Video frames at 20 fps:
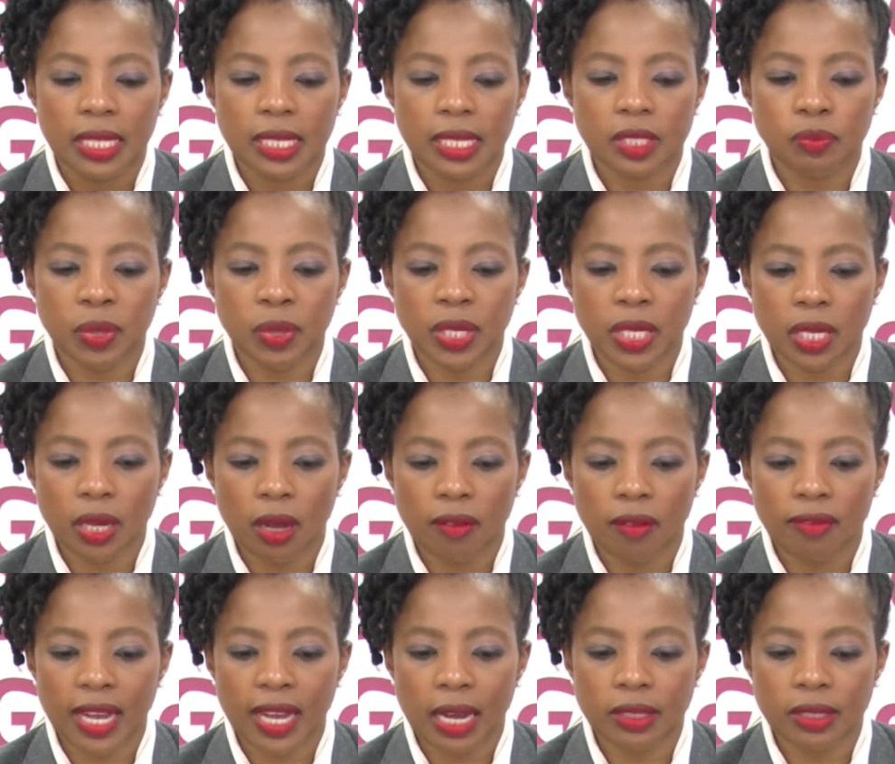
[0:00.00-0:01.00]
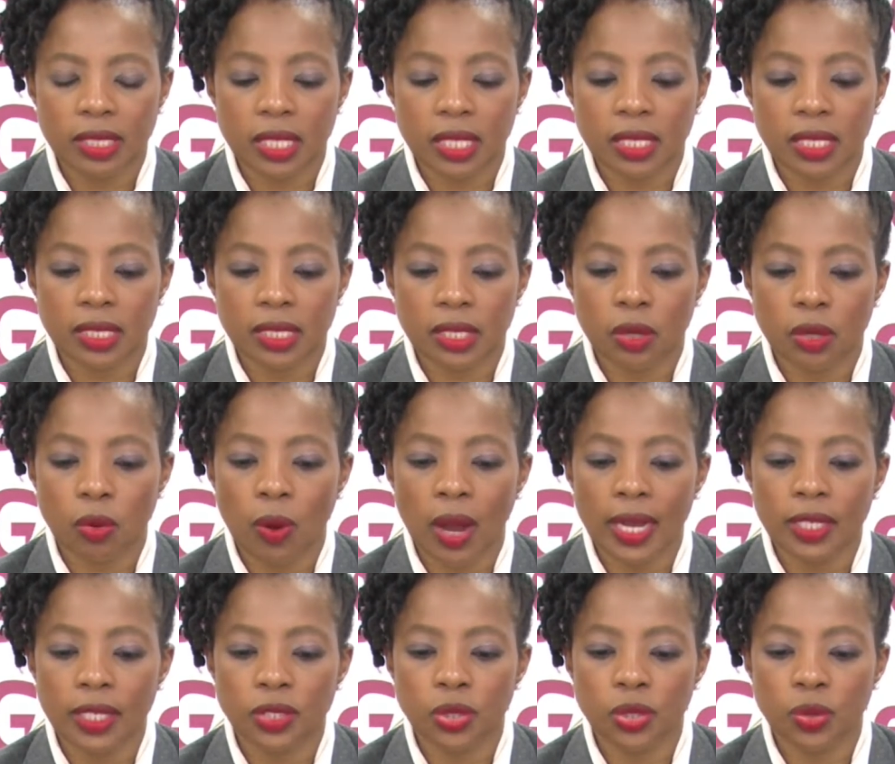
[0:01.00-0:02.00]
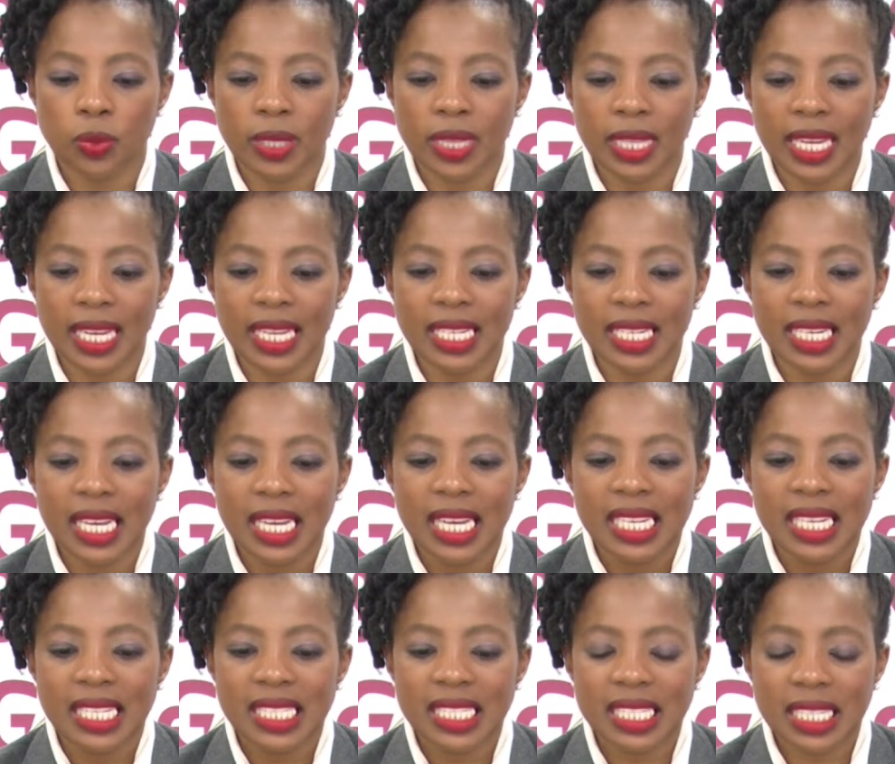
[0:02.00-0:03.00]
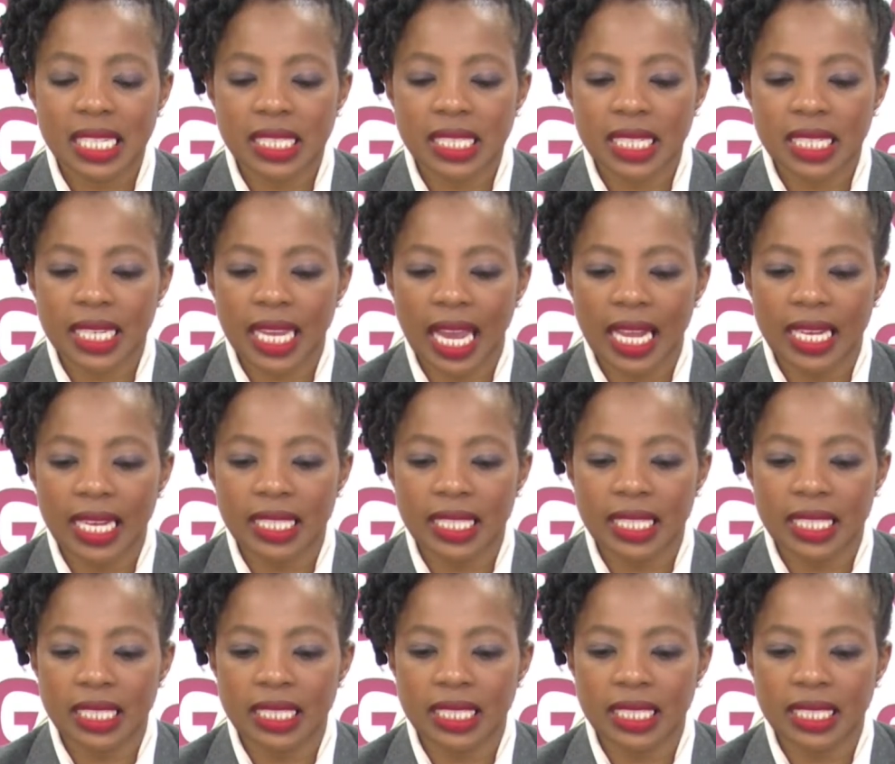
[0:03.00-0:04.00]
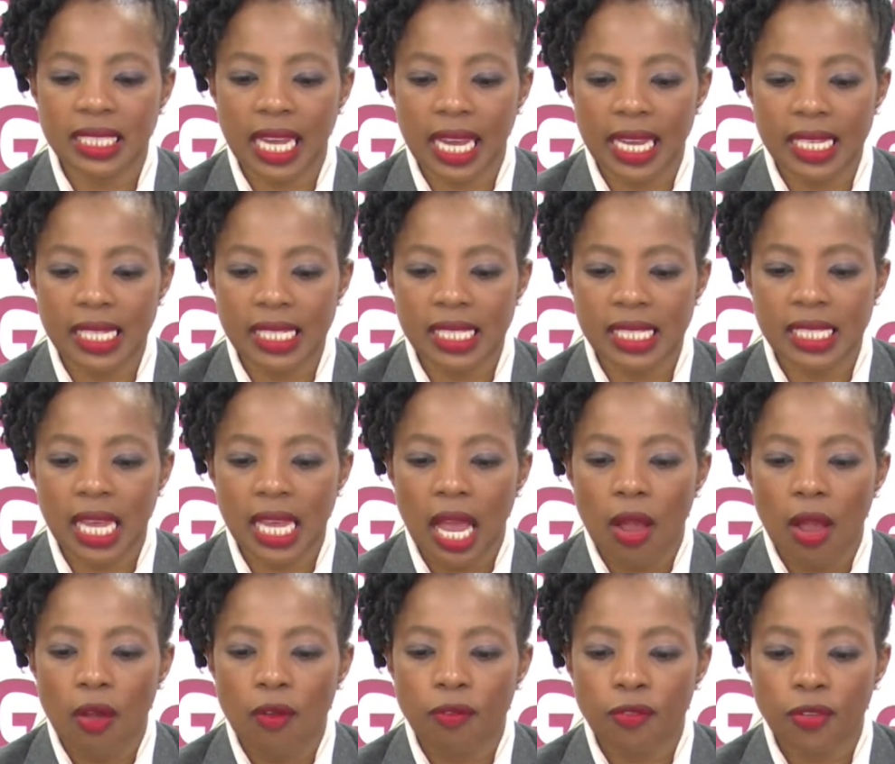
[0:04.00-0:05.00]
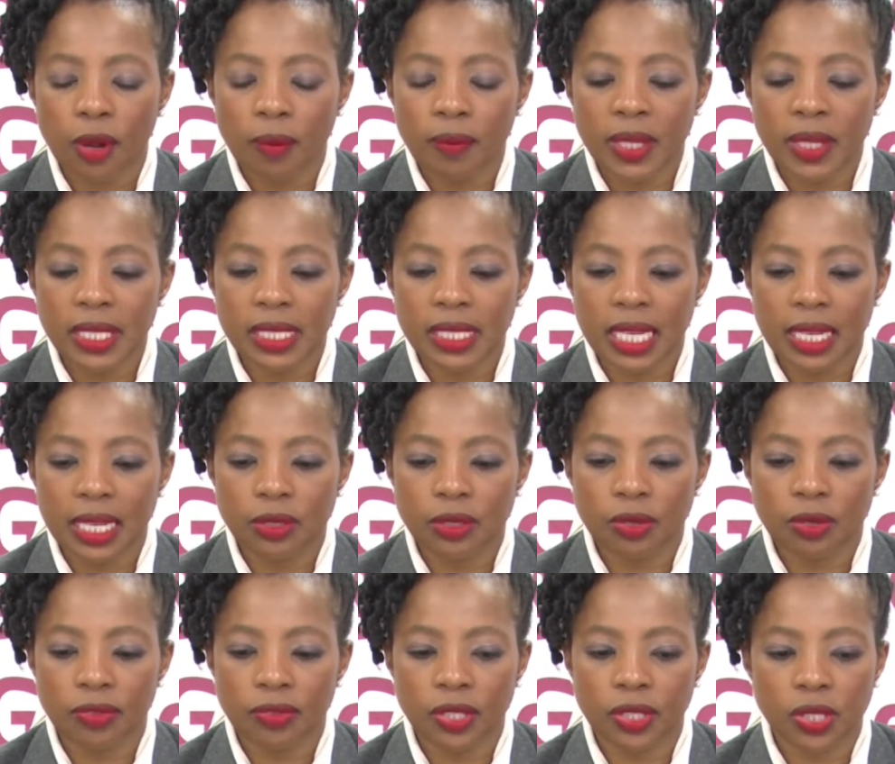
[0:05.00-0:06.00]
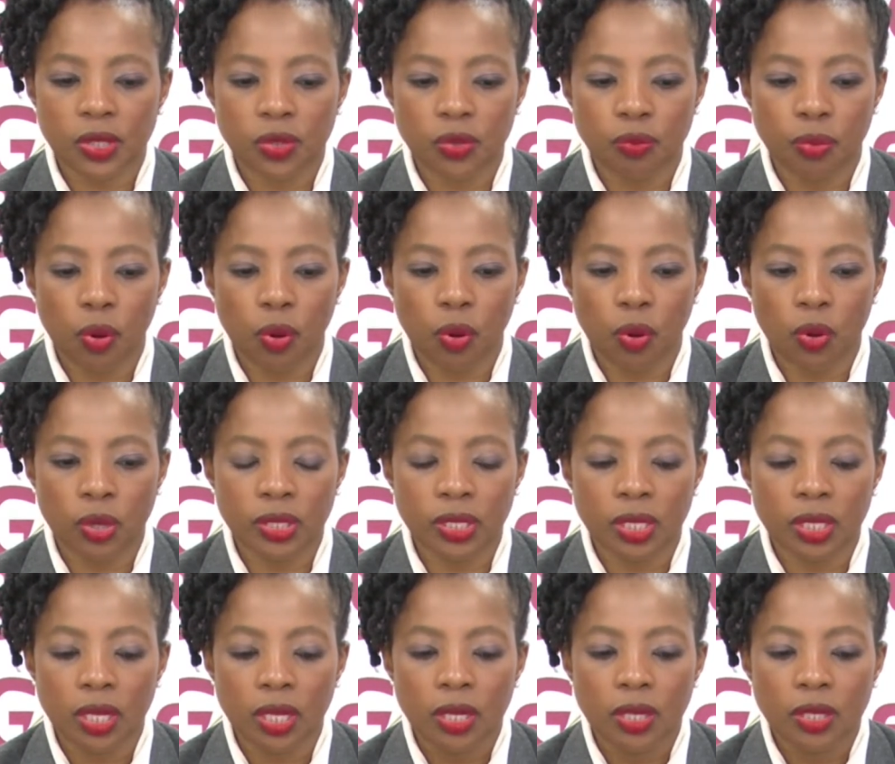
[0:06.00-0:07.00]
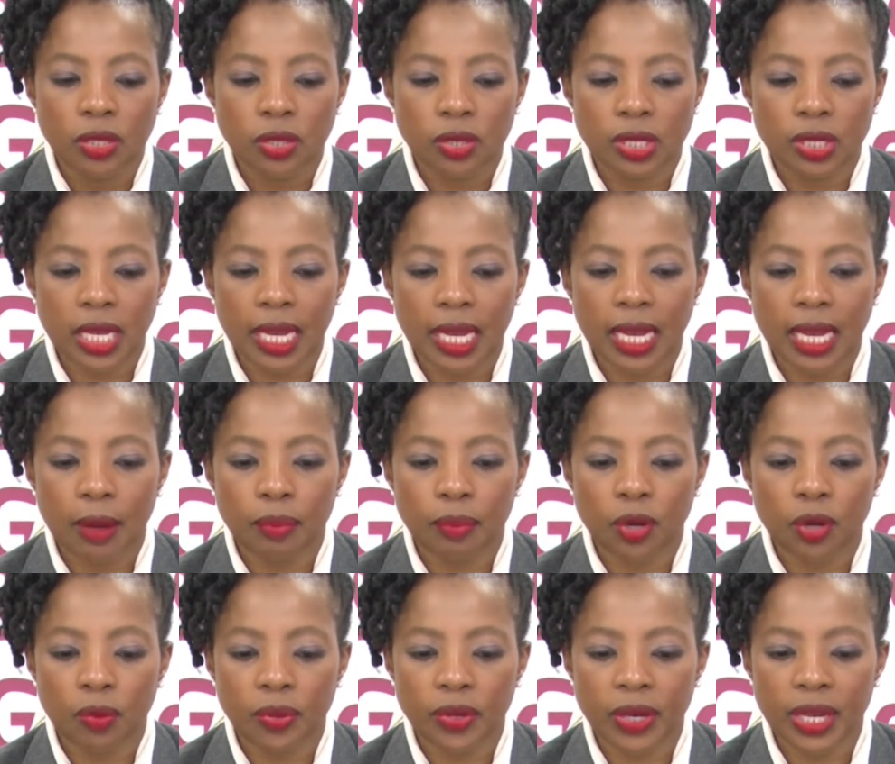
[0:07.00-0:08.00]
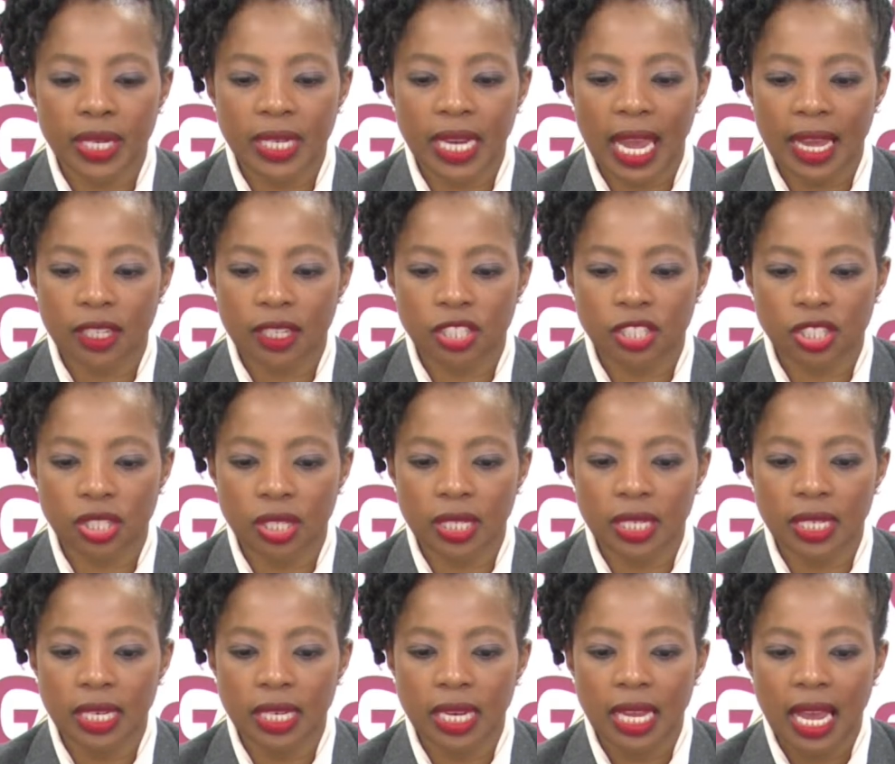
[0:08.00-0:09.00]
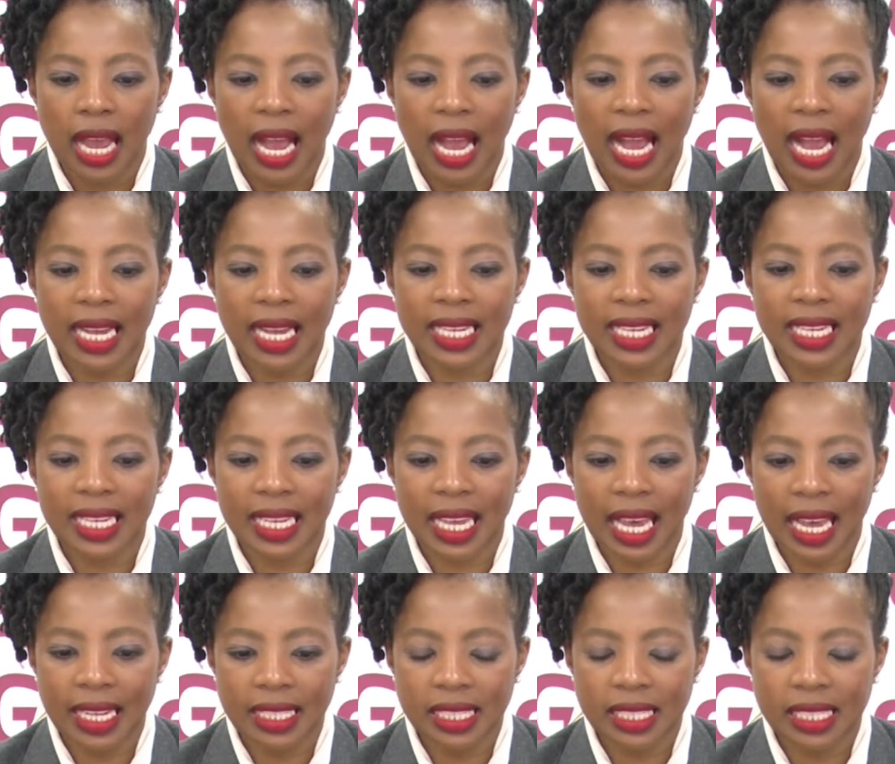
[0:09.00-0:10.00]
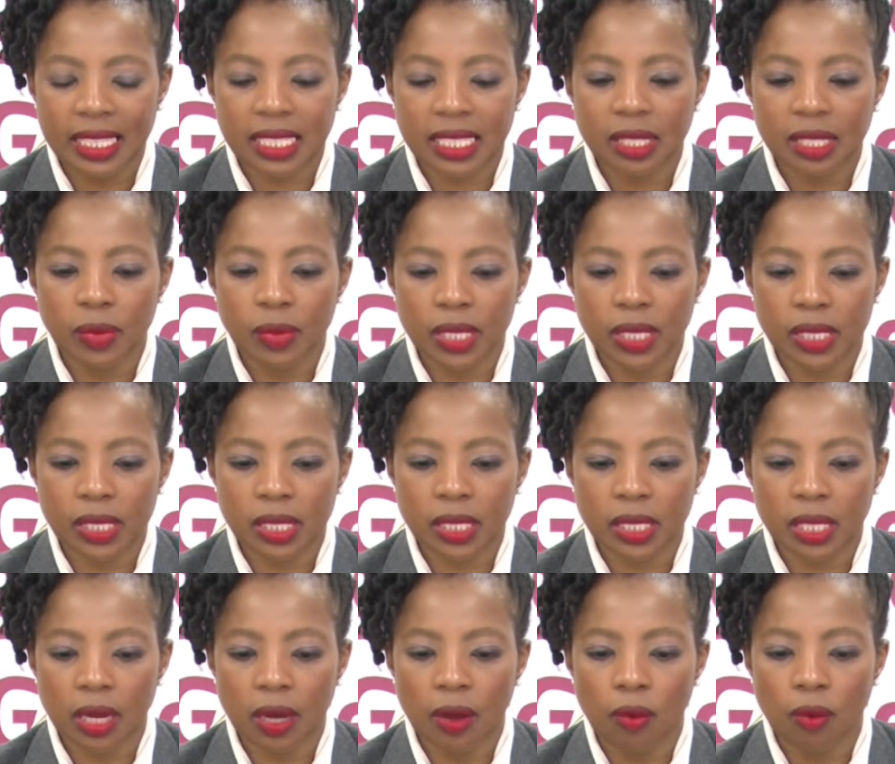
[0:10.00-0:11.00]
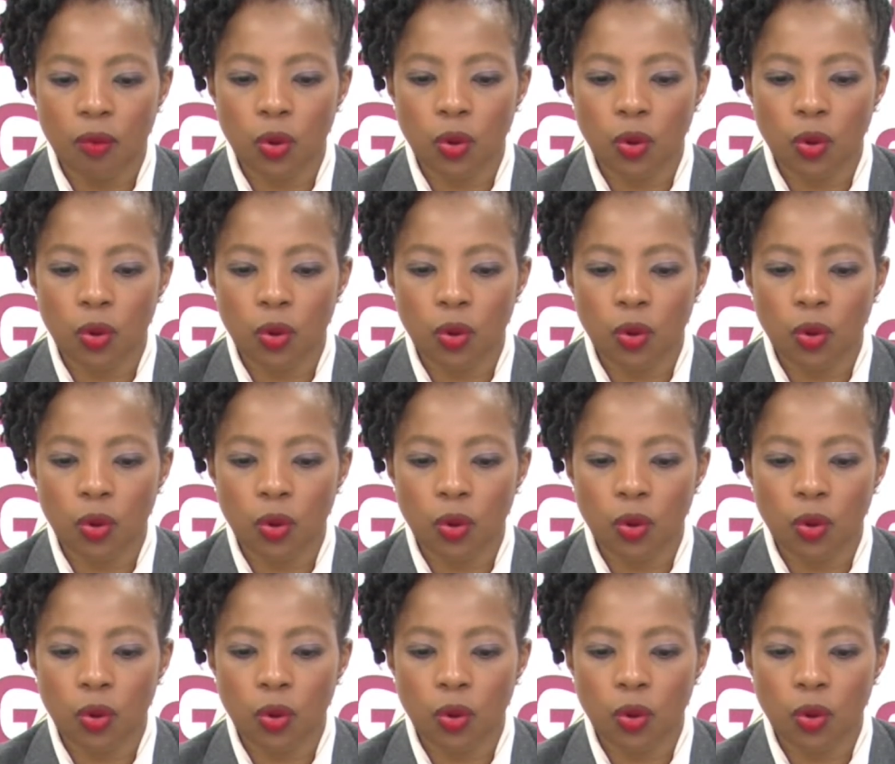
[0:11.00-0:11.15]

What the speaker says: The Speaker of Council is required to, within 60 calendar days from the date of this report, to take appropriate action against Mr.